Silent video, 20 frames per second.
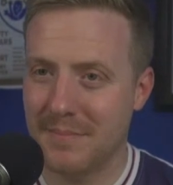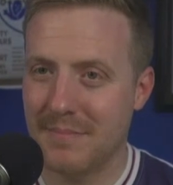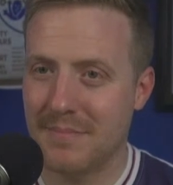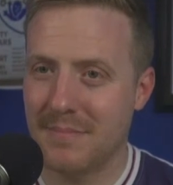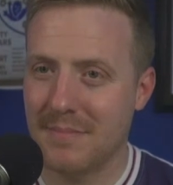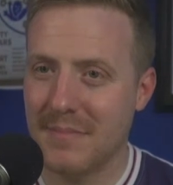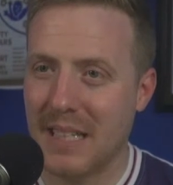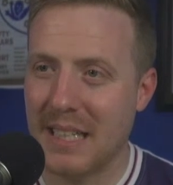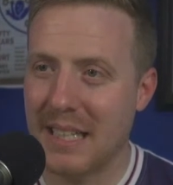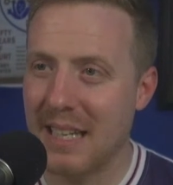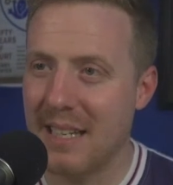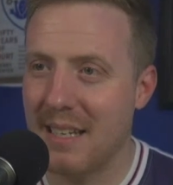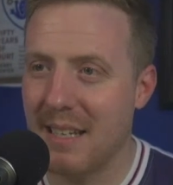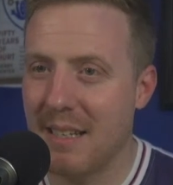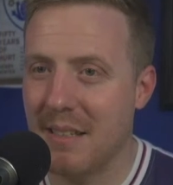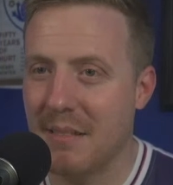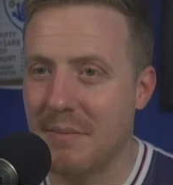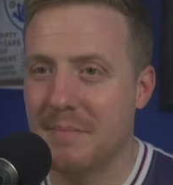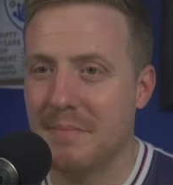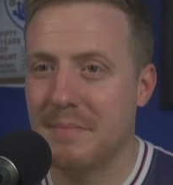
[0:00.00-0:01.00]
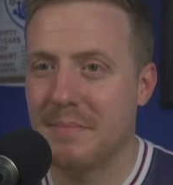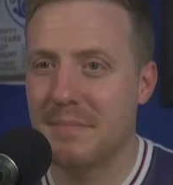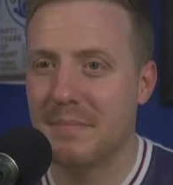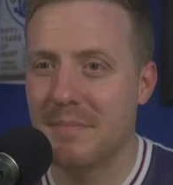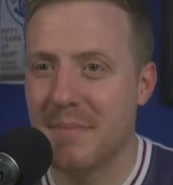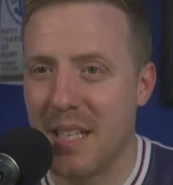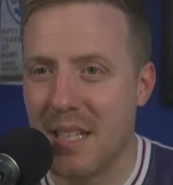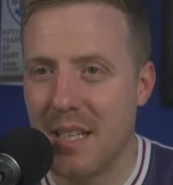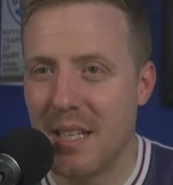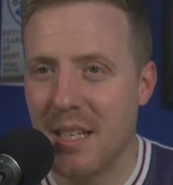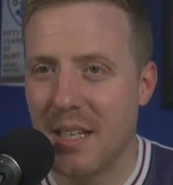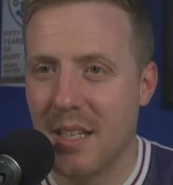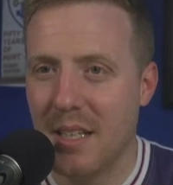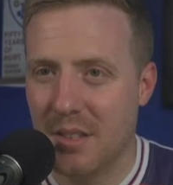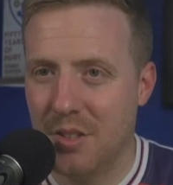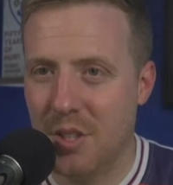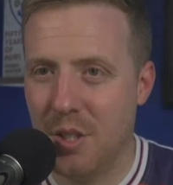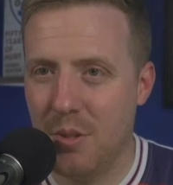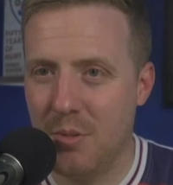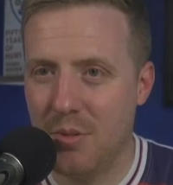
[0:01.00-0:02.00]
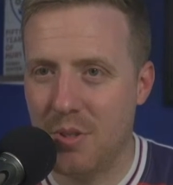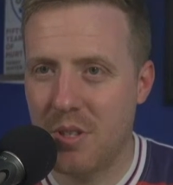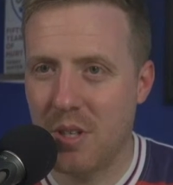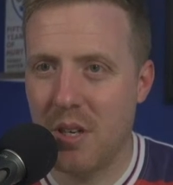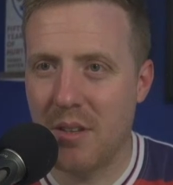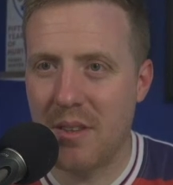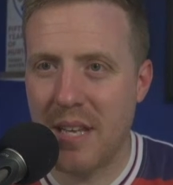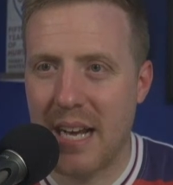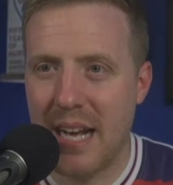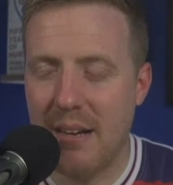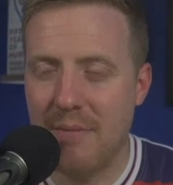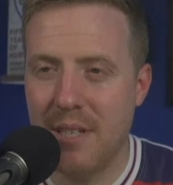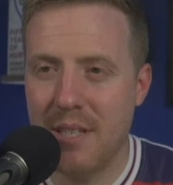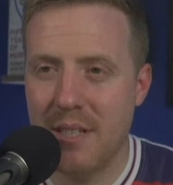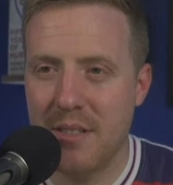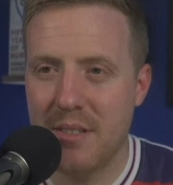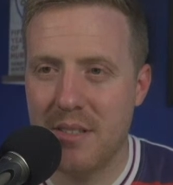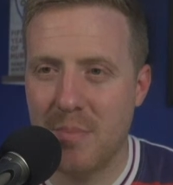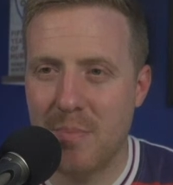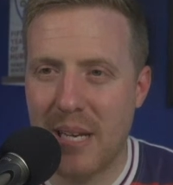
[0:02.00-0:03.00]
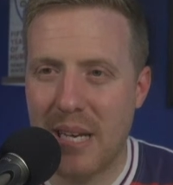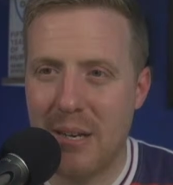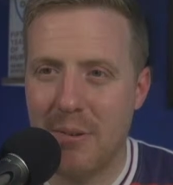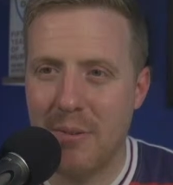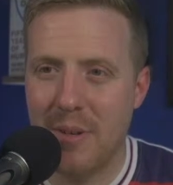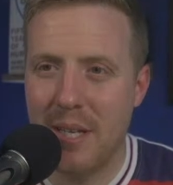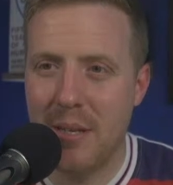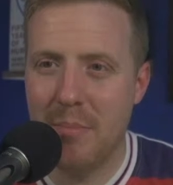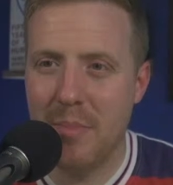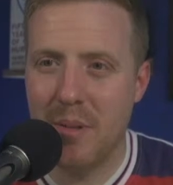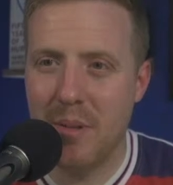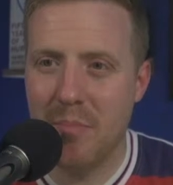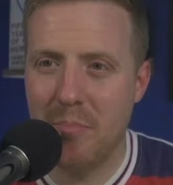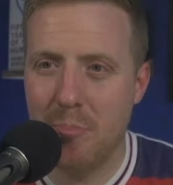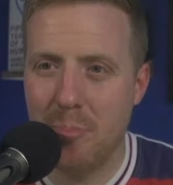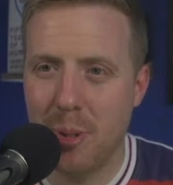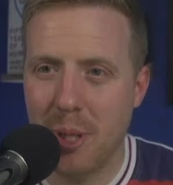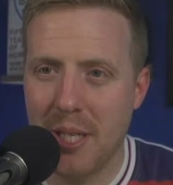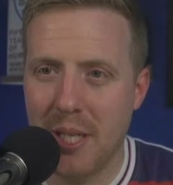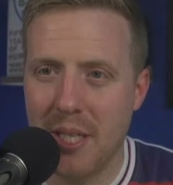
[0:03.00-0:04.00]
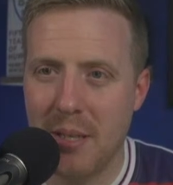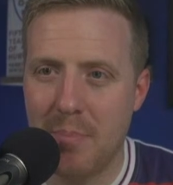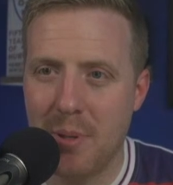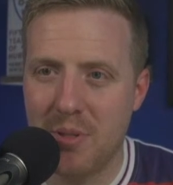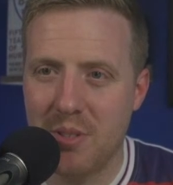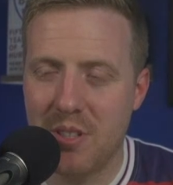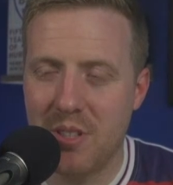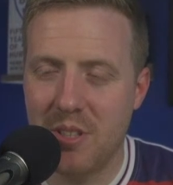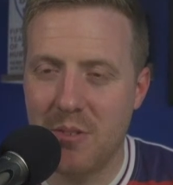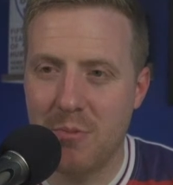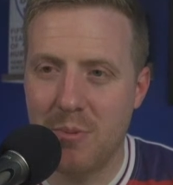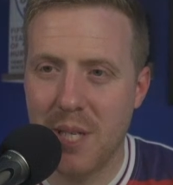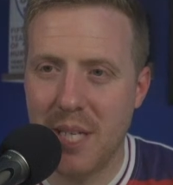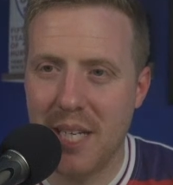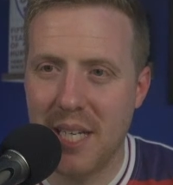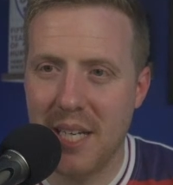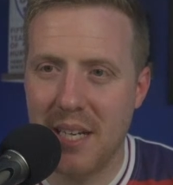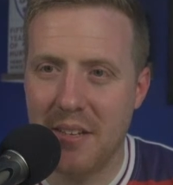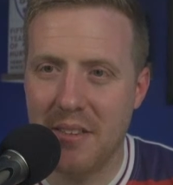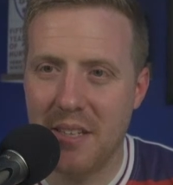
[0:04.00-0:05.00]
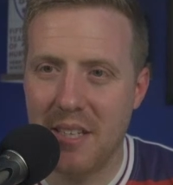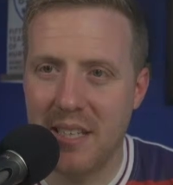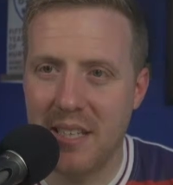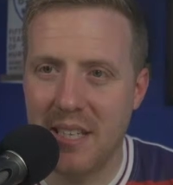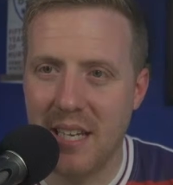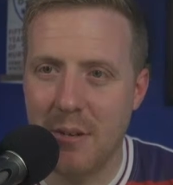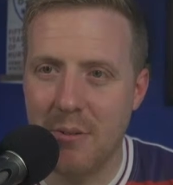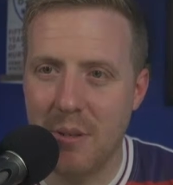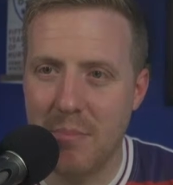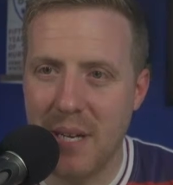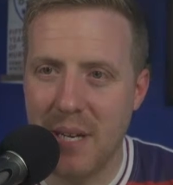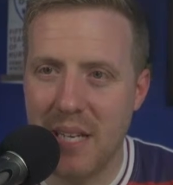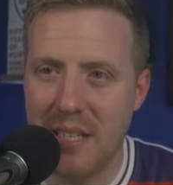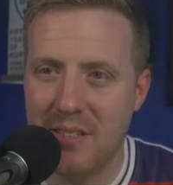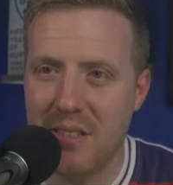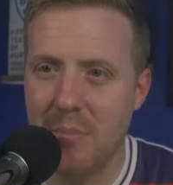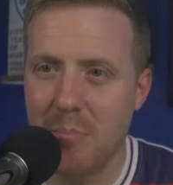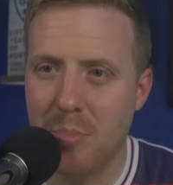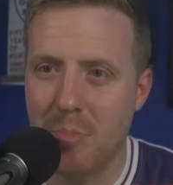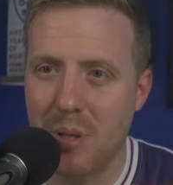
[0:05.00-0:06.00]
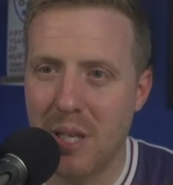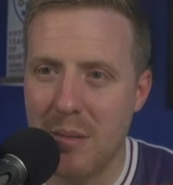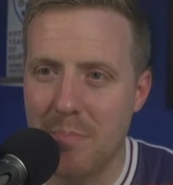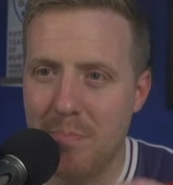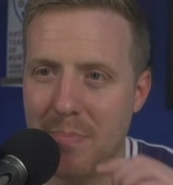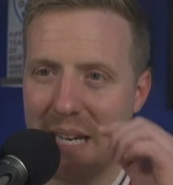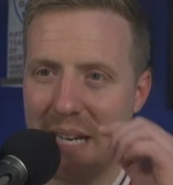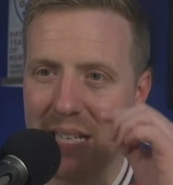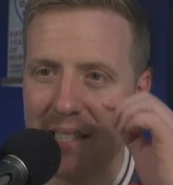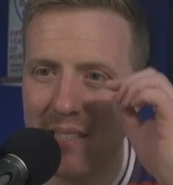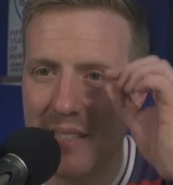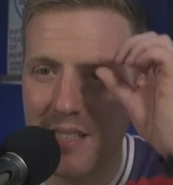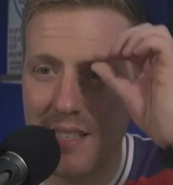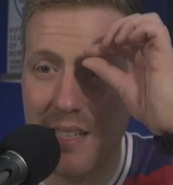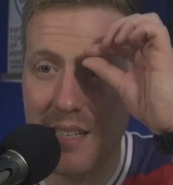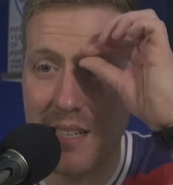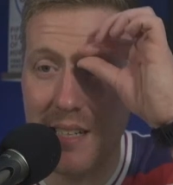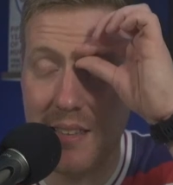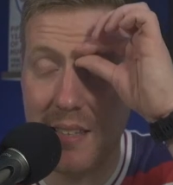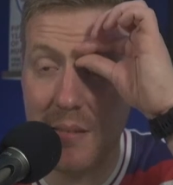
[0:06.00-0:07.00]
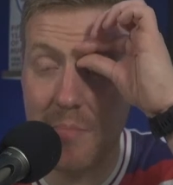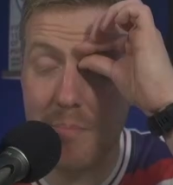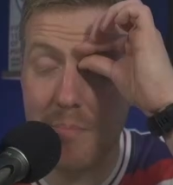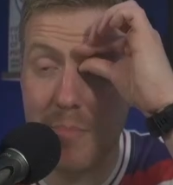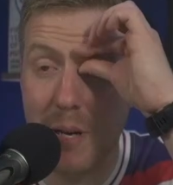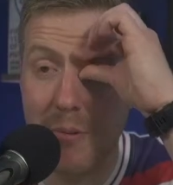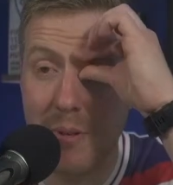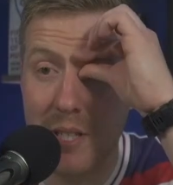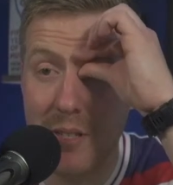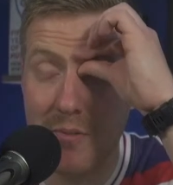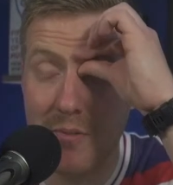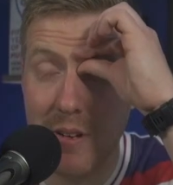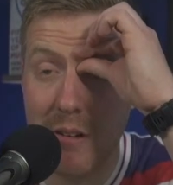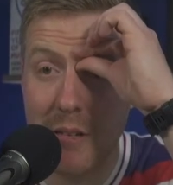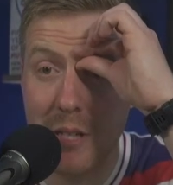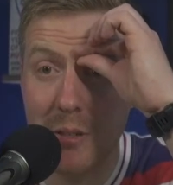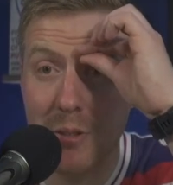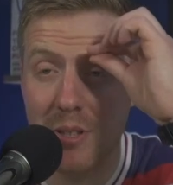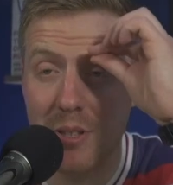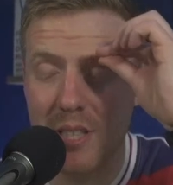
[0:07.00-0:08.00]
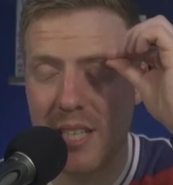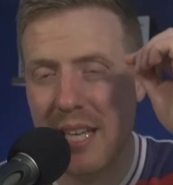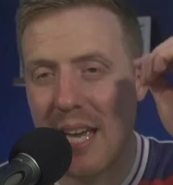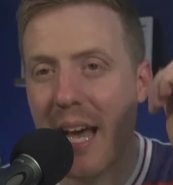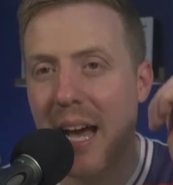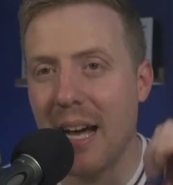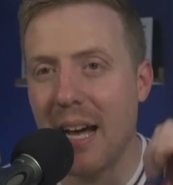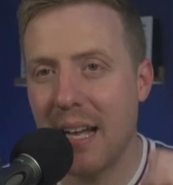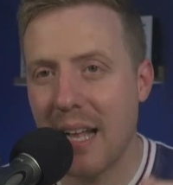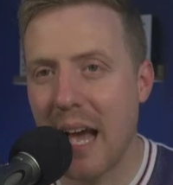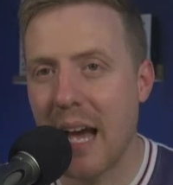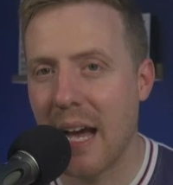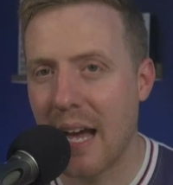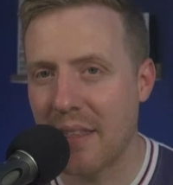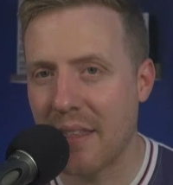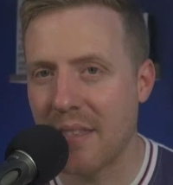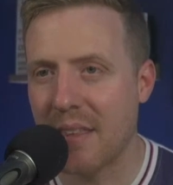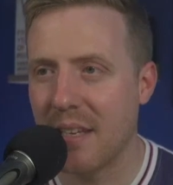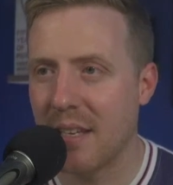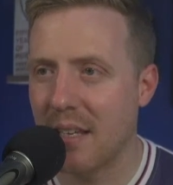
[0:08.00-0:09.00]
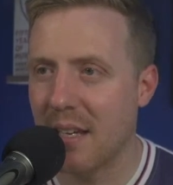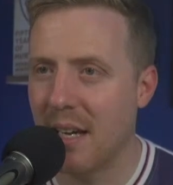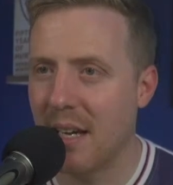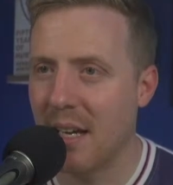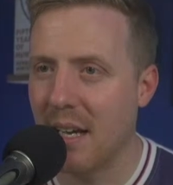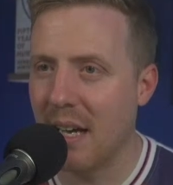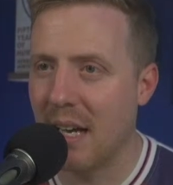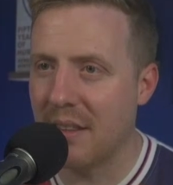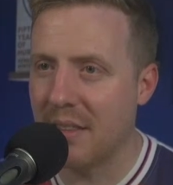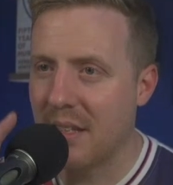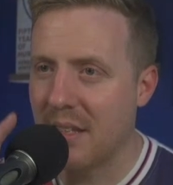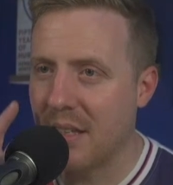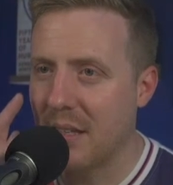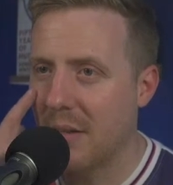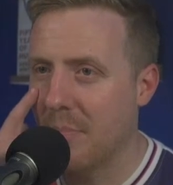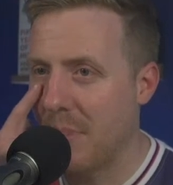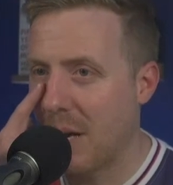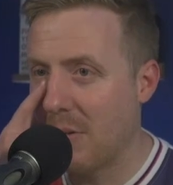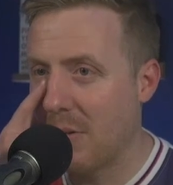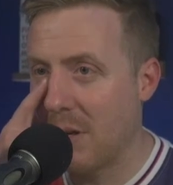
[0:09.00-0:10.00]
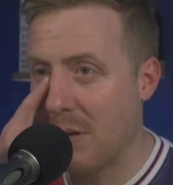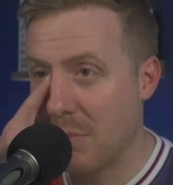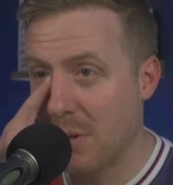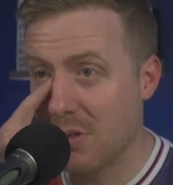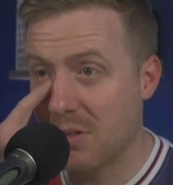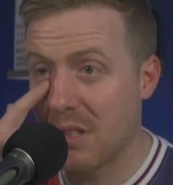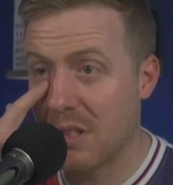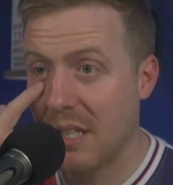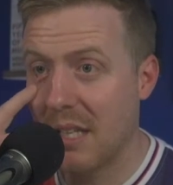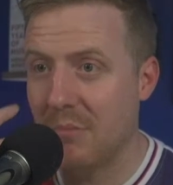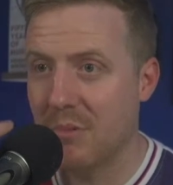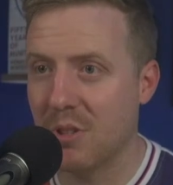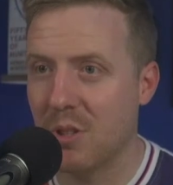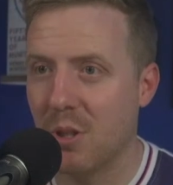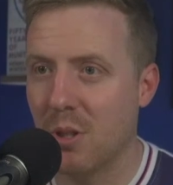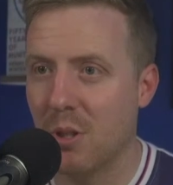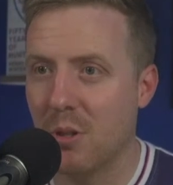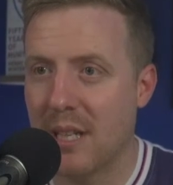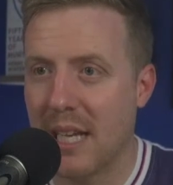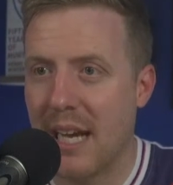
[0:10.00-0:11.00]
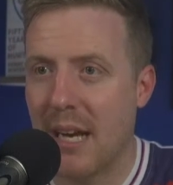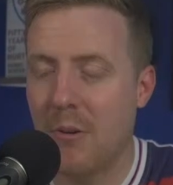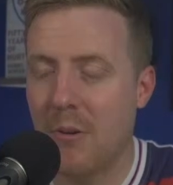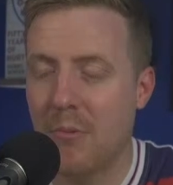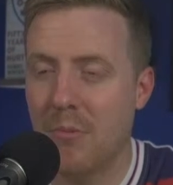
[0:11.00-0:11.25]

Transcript: I get it. Jude's got that arrogance about him, but in a positive way. I think it only makes him play better. I think Bowen is very unlucky. Yeah, I think Bowen was called out.